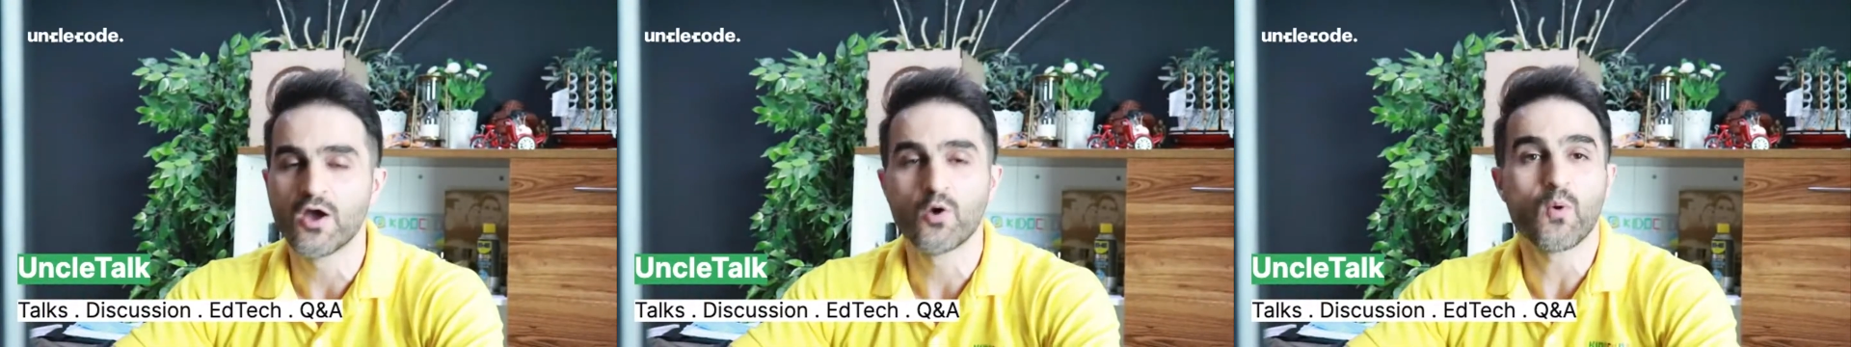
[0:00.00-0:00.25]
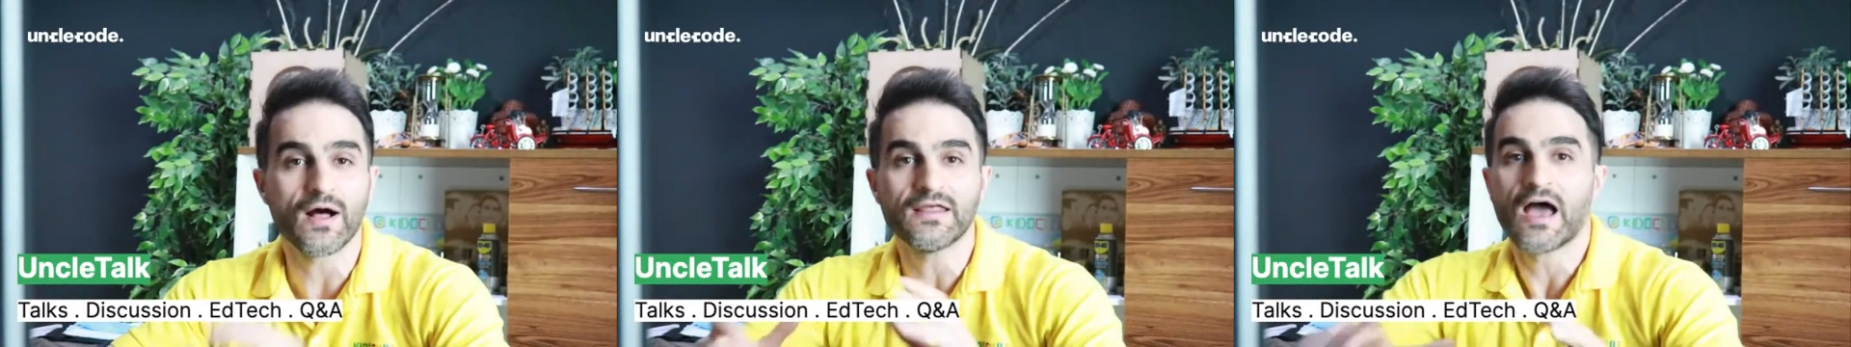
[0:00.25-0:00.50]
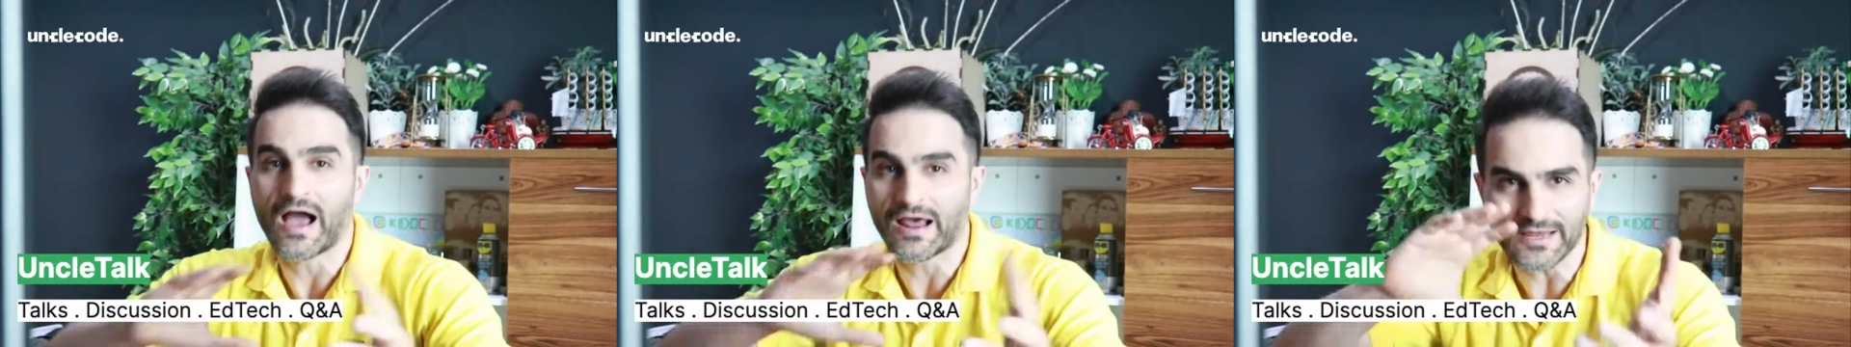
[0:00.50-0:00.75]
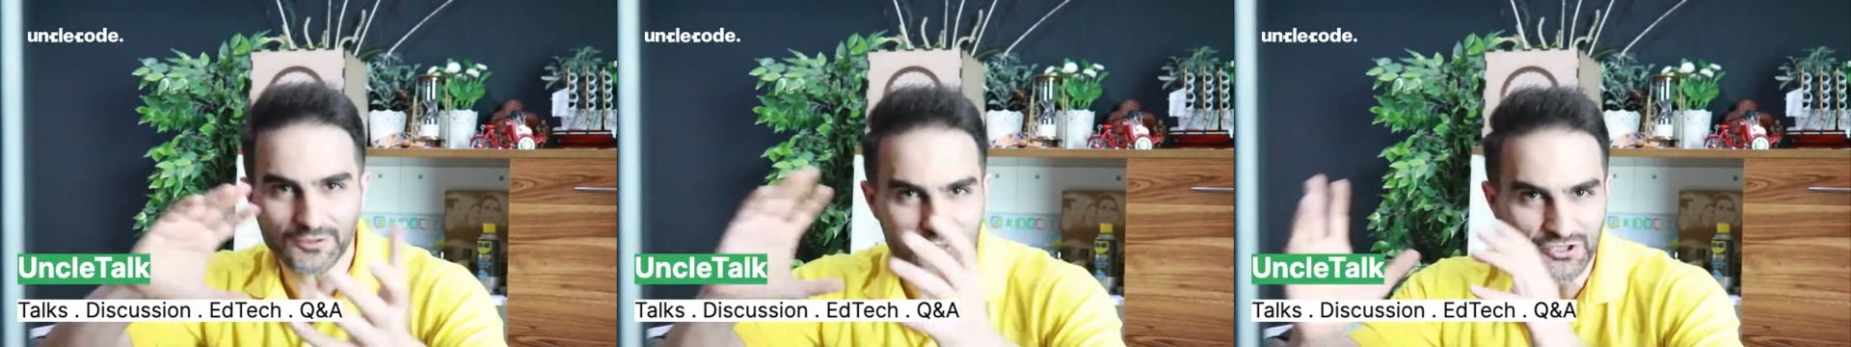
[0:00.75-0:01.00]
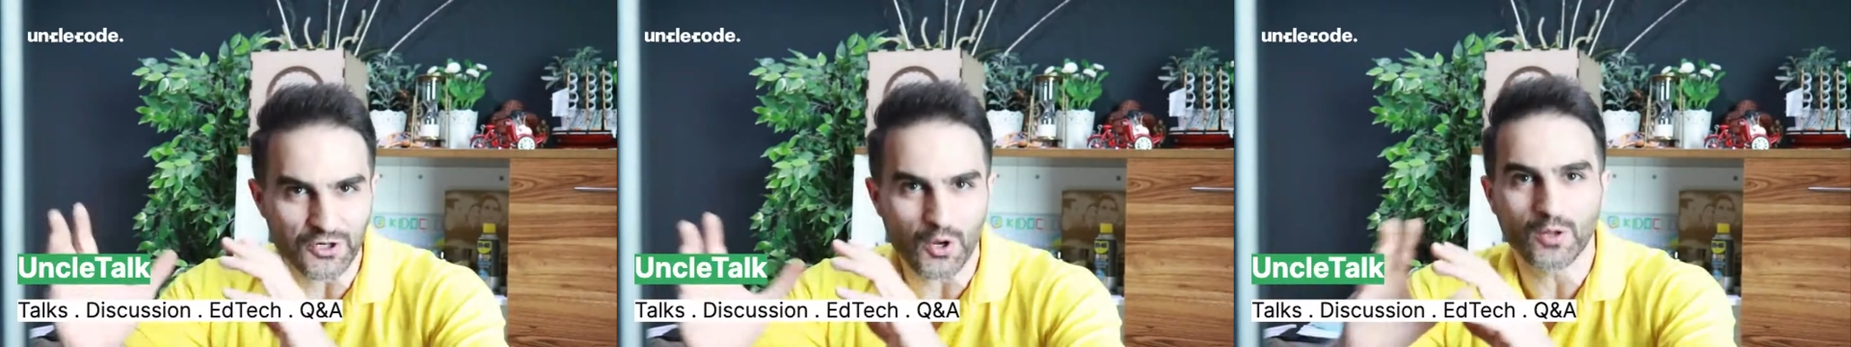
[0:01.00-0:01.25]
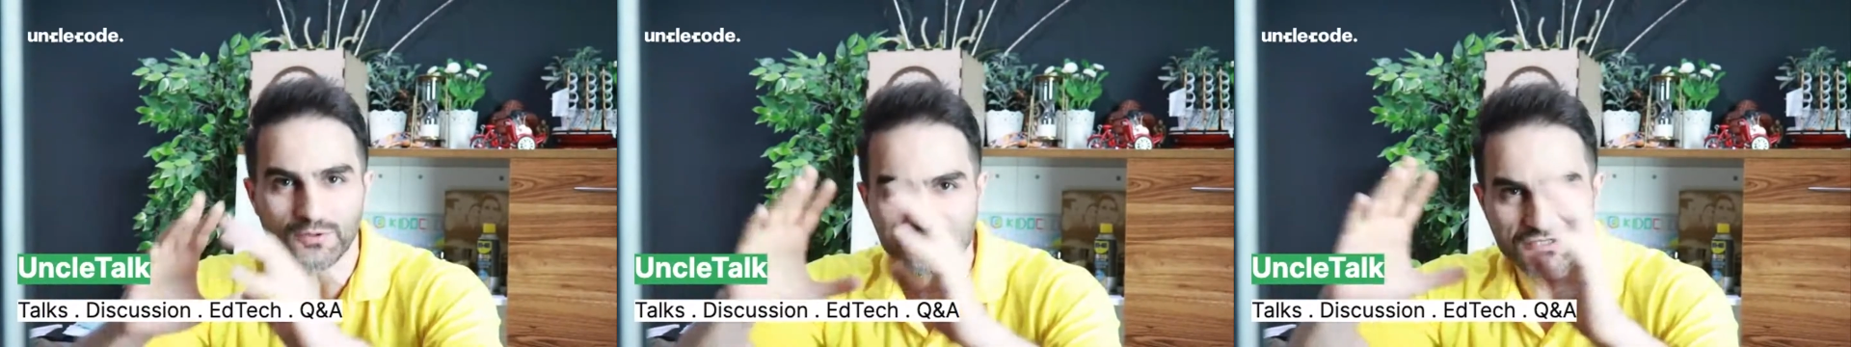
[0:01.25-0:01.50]
Well, I like to share
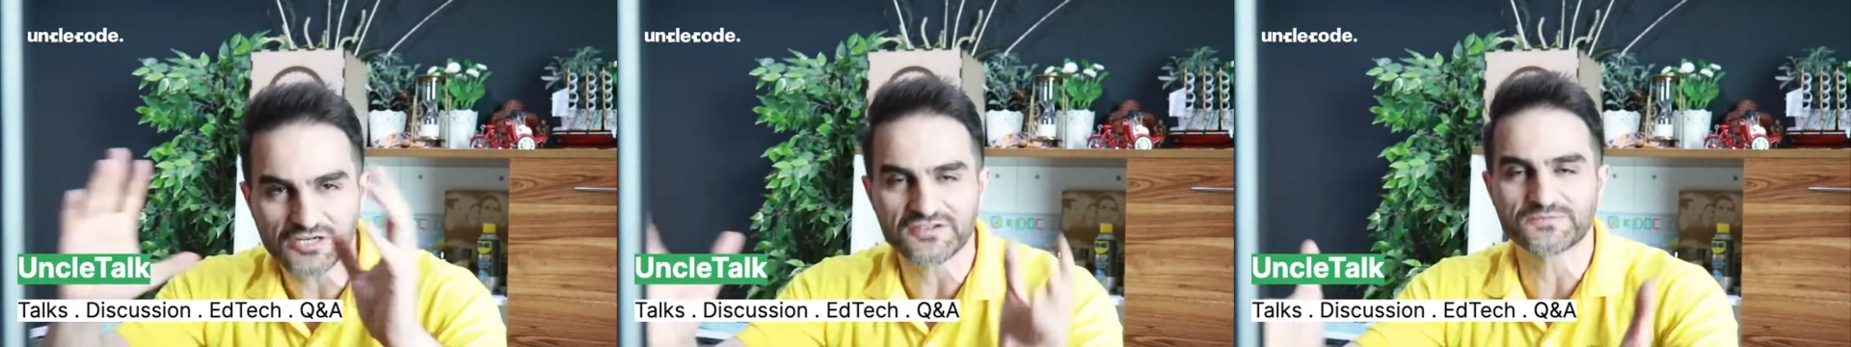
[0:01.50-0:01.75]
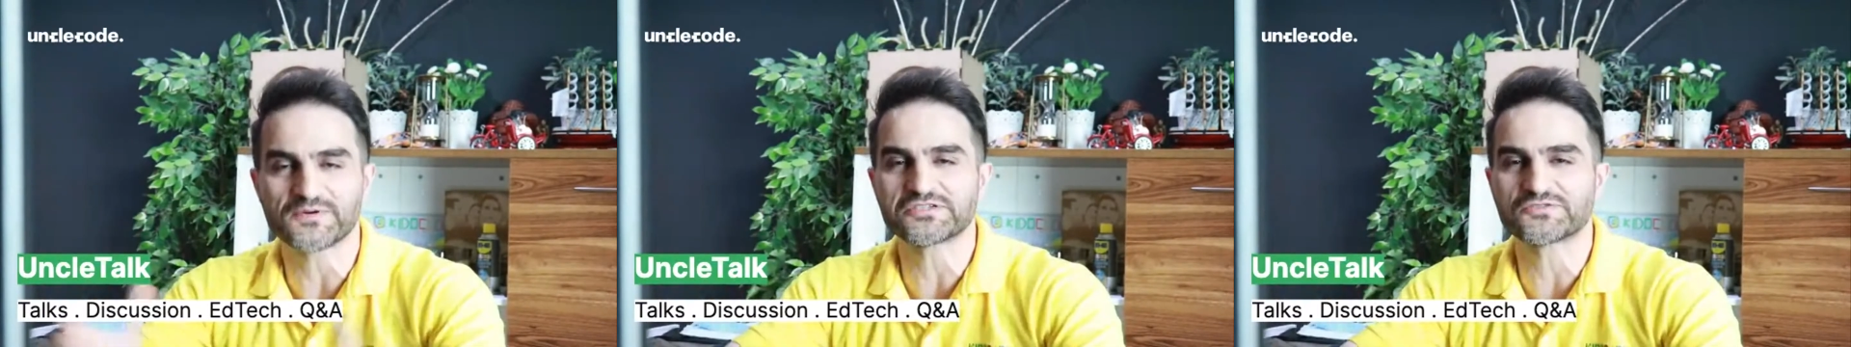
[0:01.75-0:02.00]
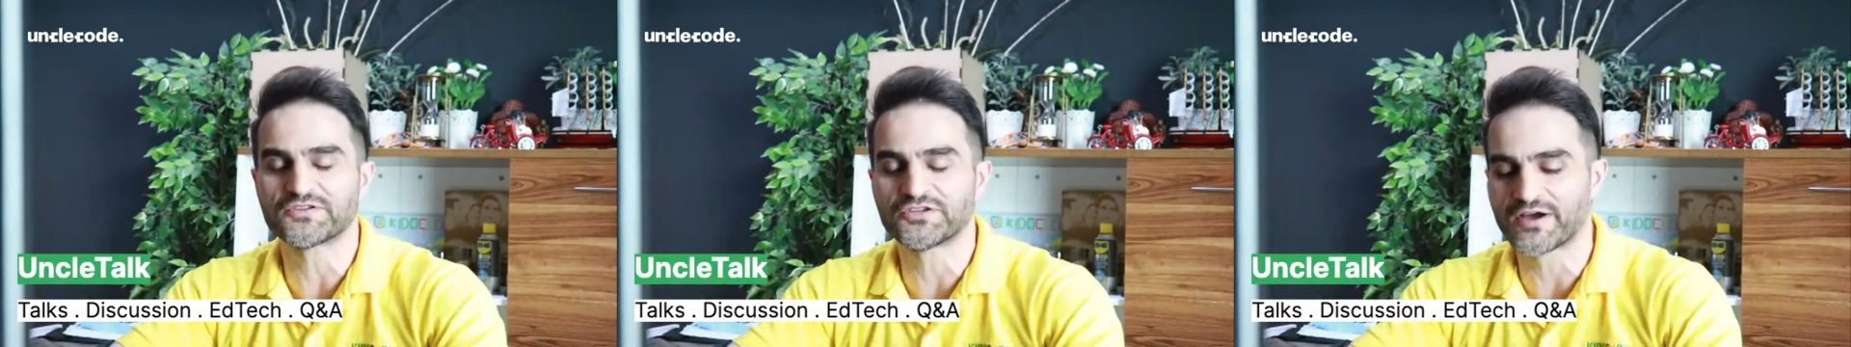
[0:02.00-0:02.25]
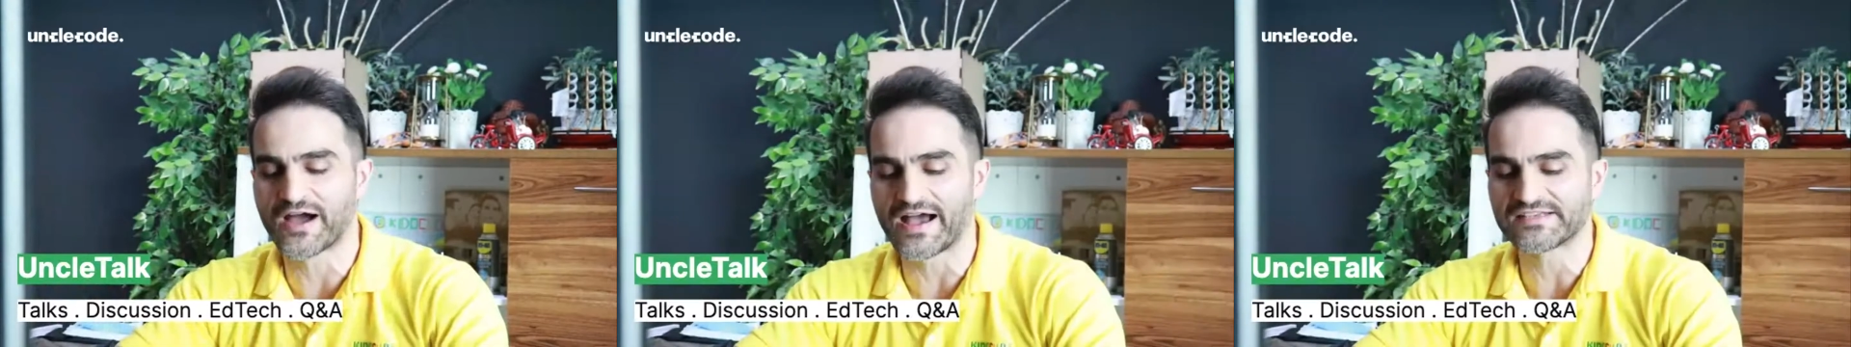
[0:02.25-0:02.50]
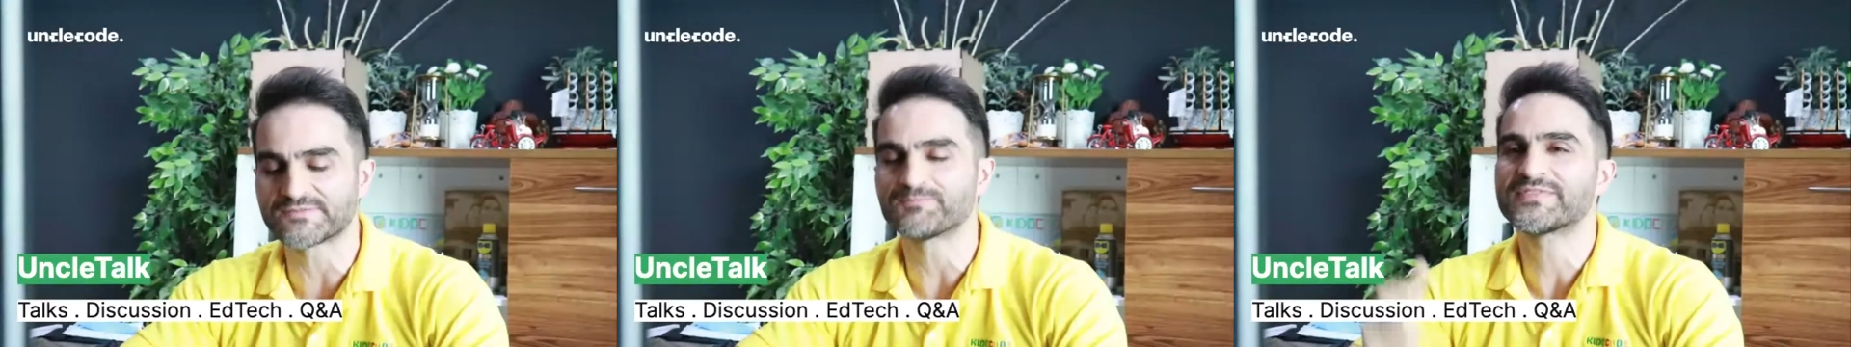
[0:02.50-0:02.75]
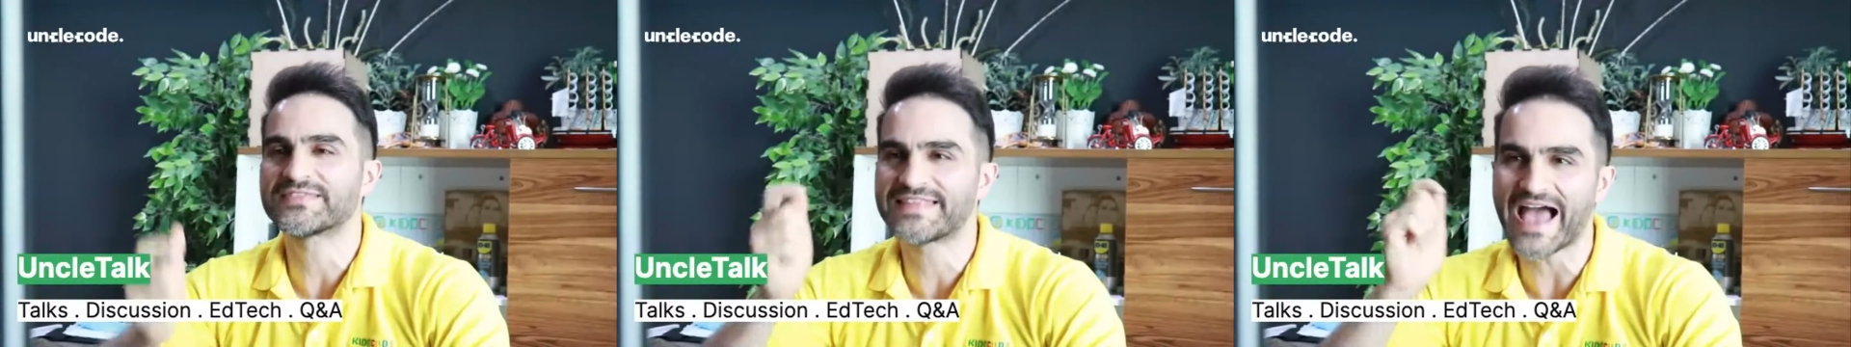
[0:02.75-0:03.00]
all those kind of experiences with you guys.
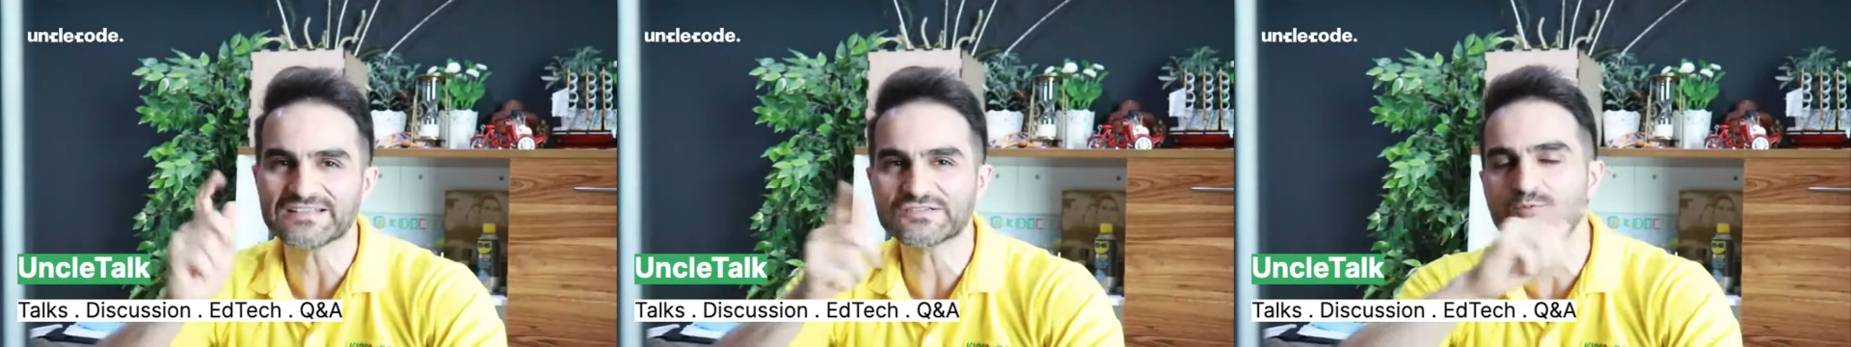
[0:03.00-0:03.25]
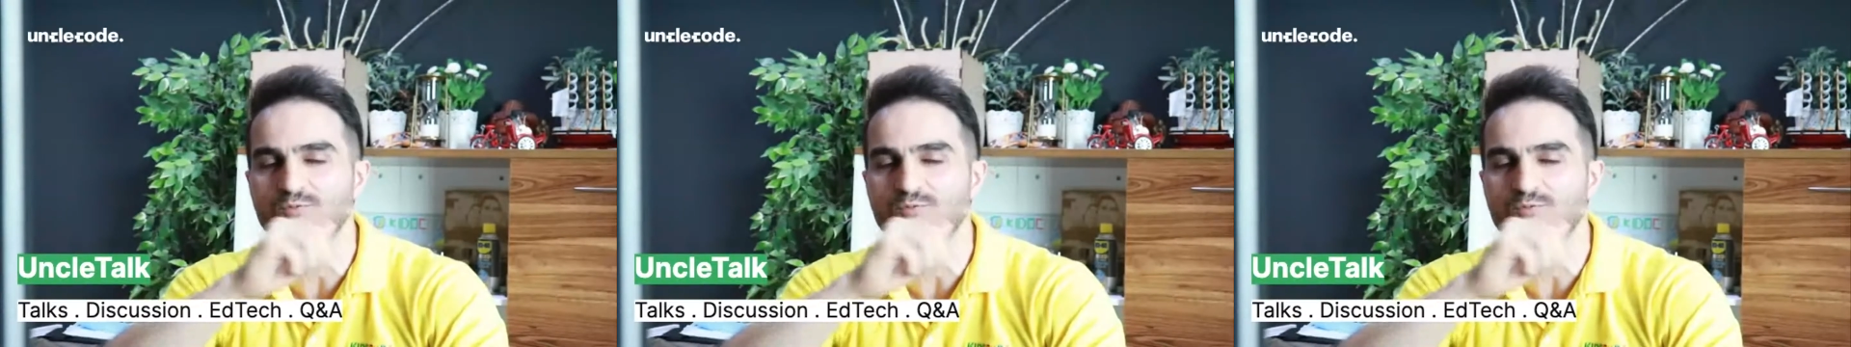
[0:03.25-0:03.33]
That's